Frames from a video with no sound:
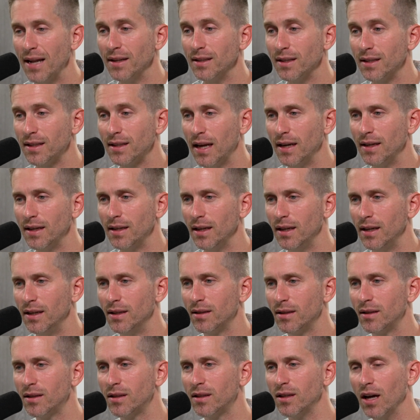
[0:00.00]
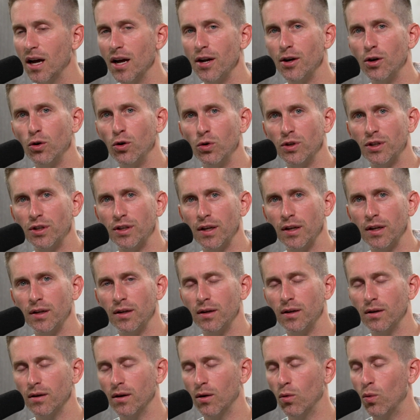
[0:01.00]
sent his son, who is
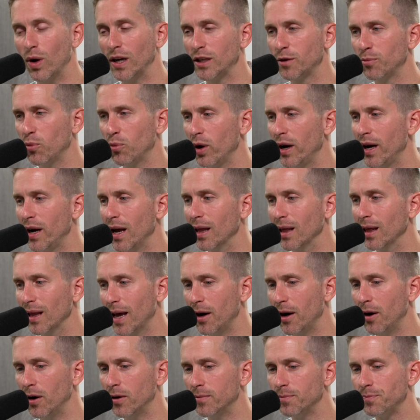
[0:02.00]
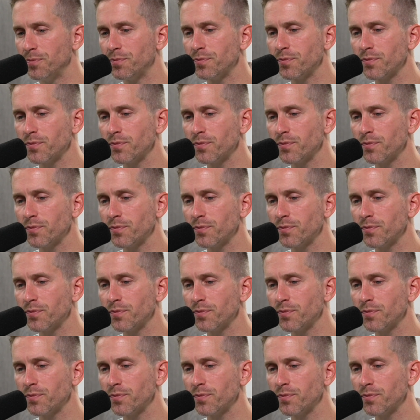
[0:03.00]
in West Point, a letter.